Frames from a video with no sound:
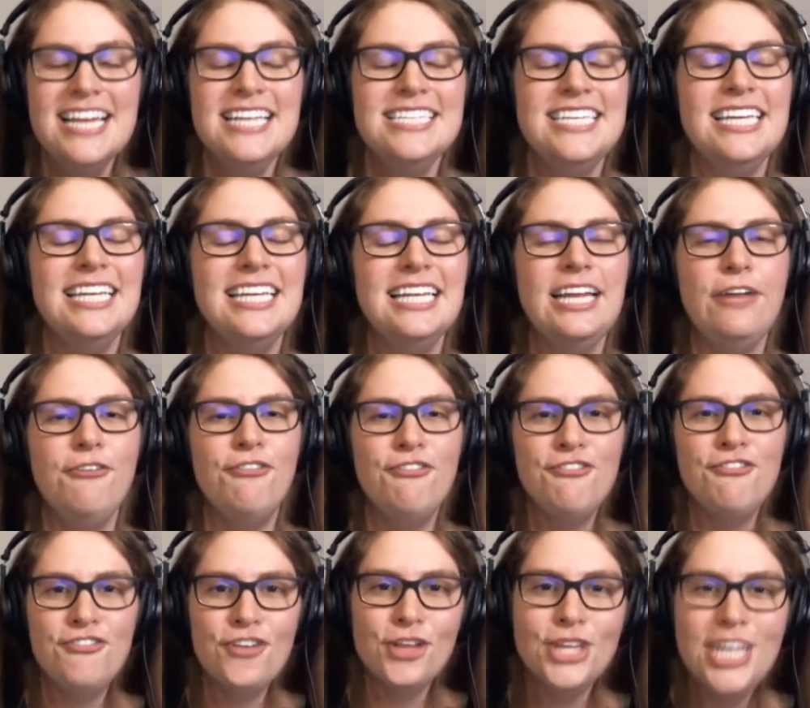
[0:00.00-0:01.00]
to live
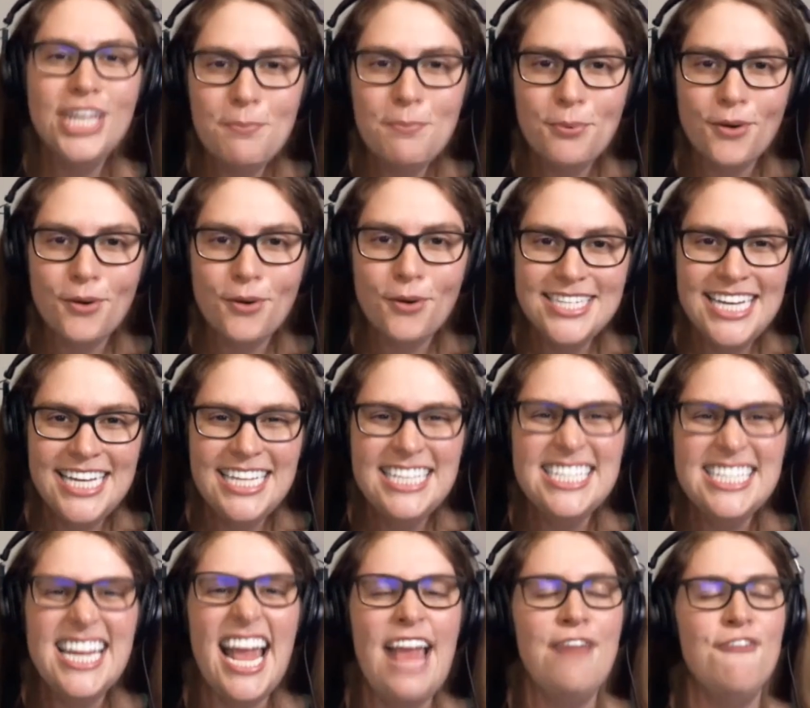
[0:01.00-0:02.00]
fully
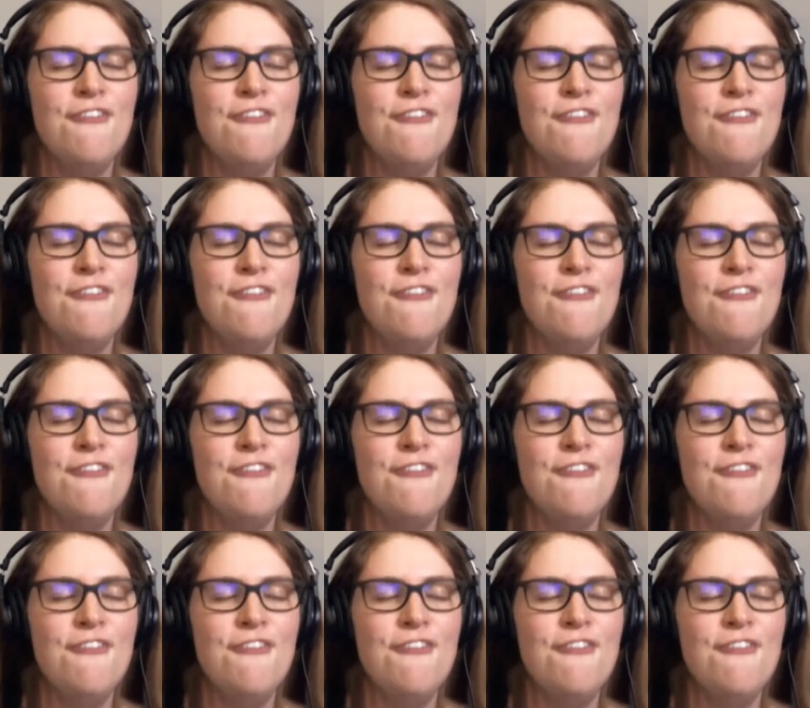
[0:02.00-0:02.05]
present